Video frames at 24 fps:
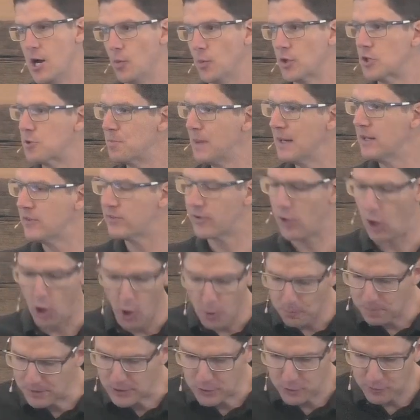which means
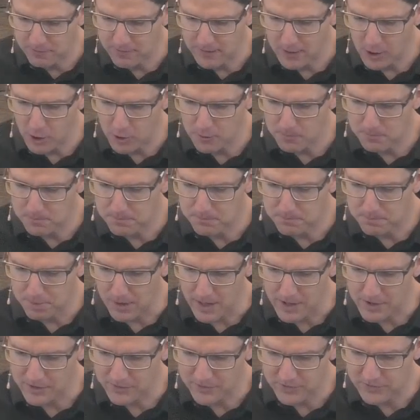helping your fellow
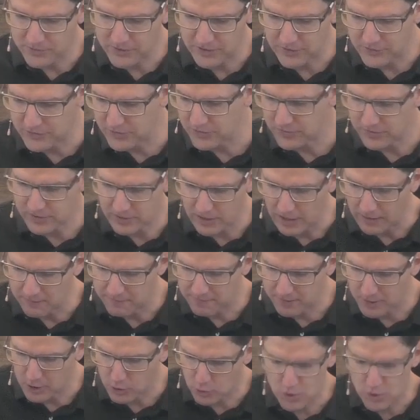brothers and sisters and, and fellow